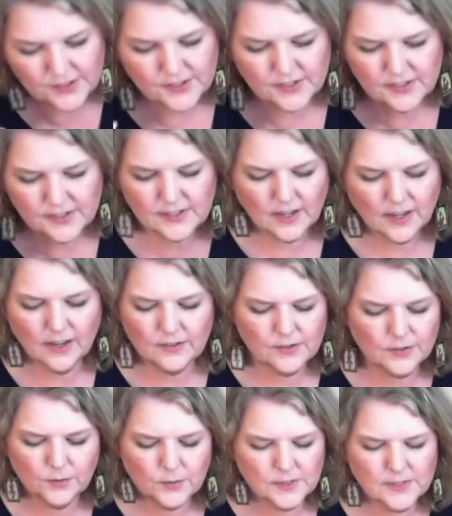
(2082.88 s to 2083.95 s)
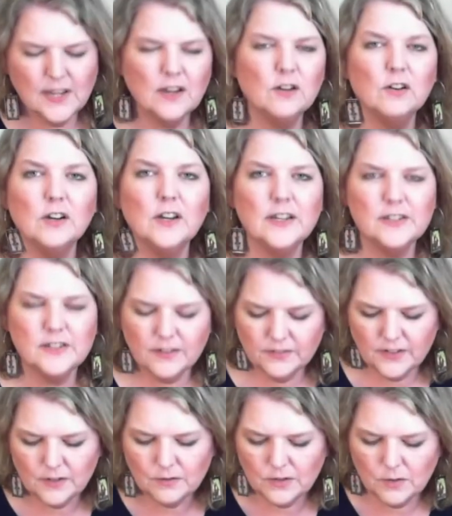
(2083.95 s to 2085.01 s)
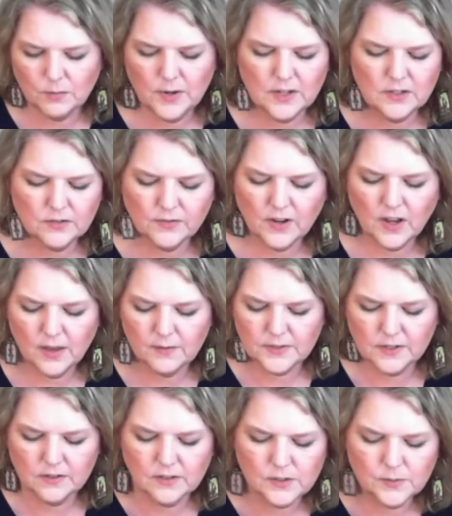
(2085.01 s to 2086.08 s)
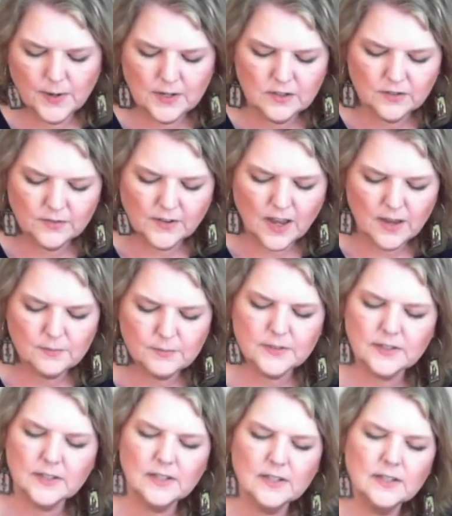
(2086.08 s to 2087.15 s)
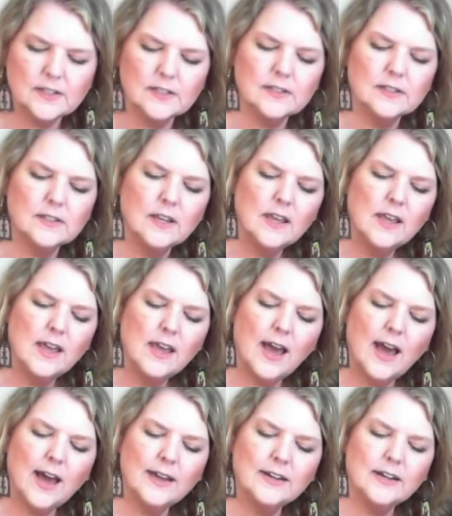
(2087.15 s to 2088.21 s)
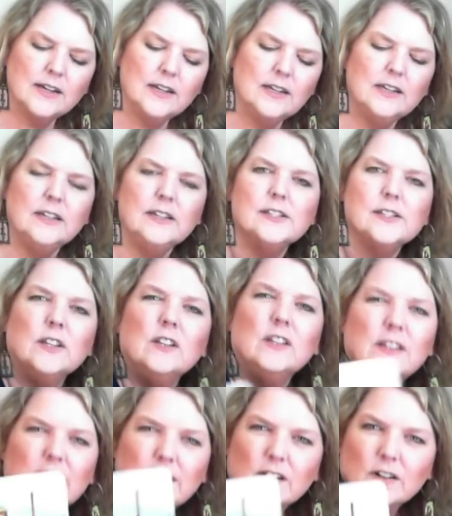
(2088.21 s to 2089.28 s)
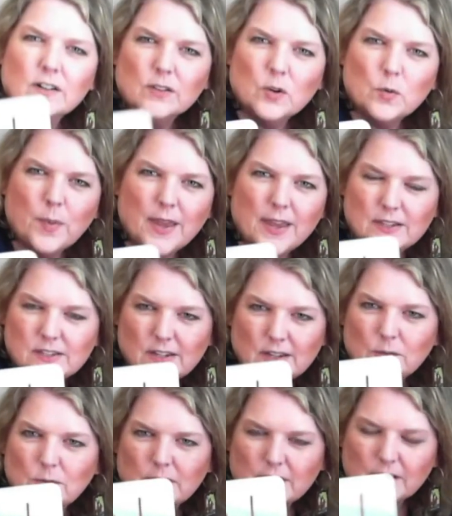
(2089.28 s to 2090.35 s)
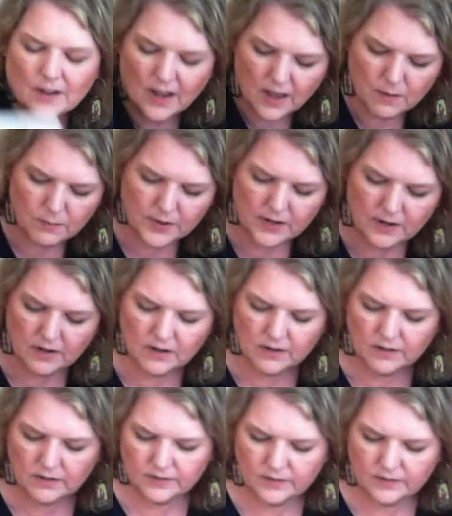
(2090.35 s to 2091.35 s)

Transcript: this, I was saying creativity with the Page of Cups here. This Page of Cups is at an easel. They're painting with their cup here,